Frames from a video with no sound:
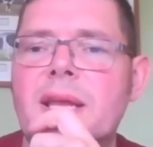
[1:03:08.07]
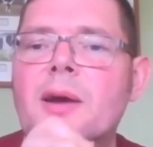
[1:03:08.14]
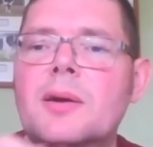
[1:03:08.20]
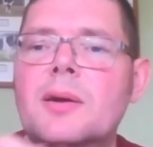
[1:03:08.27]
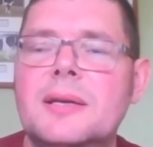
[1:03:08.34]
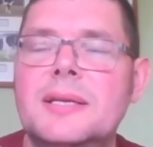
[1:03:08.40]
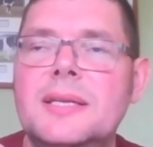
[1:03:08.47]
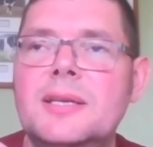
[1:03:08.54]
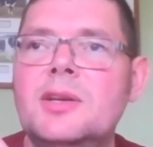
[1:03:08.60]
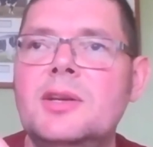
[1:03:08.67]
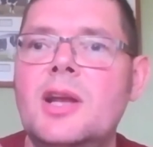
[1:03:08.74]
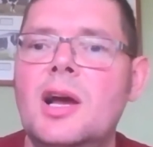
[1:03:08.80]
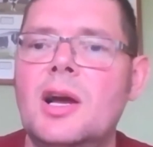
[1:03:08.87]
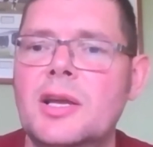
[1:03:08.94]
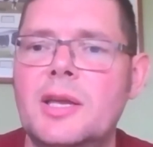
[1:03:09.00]
Now,
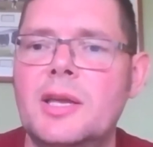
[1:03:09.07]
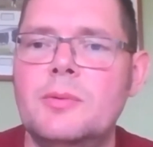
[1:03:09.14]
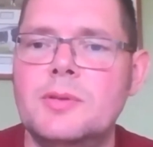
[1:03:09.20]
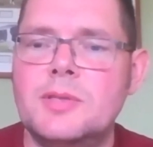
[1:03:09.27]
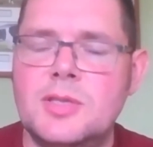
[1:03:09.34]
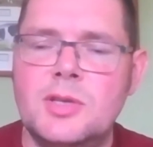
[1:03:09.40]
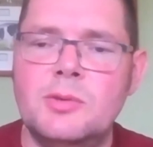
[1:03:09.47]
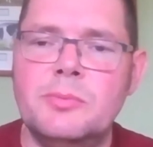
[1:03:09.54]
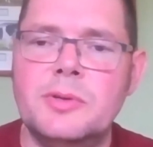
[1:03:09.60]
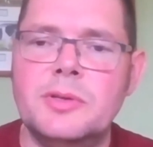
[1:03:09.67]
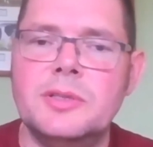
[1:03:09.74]
you could argue it's too